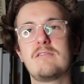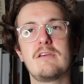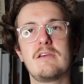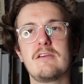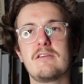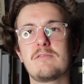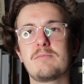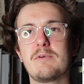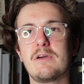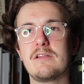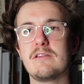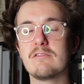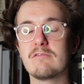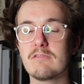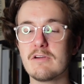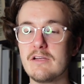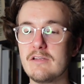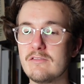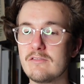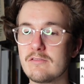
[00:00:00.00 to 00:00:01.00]
to explain the
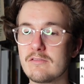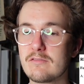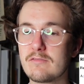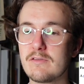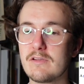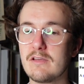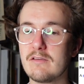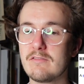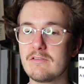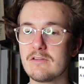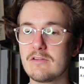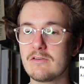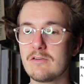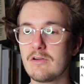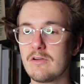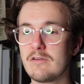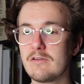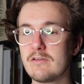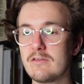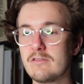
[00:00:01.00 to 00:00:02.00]
reasons for giving the
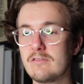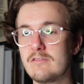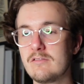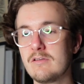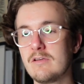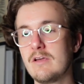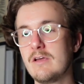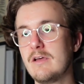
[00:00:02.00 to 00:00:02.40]
notice.